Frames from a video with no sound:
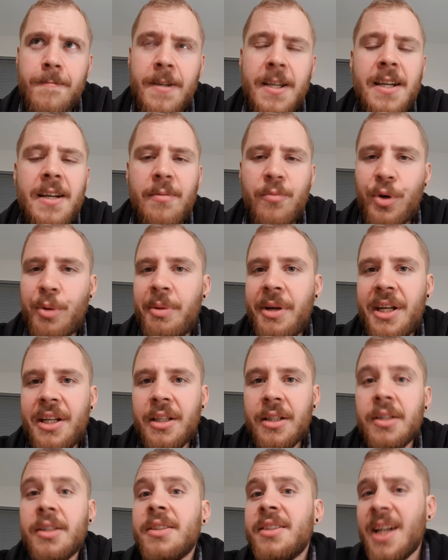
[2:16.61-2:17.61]
Yeah, I'm
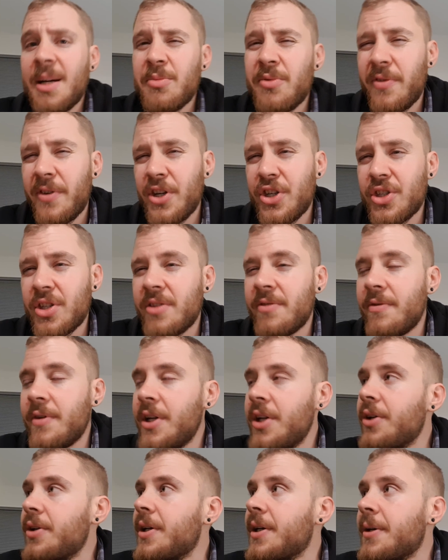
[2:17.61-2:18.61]
repeating, time to finish this
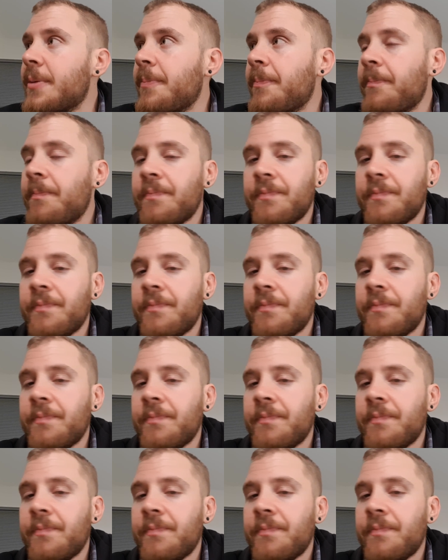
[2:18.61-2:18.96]
video now.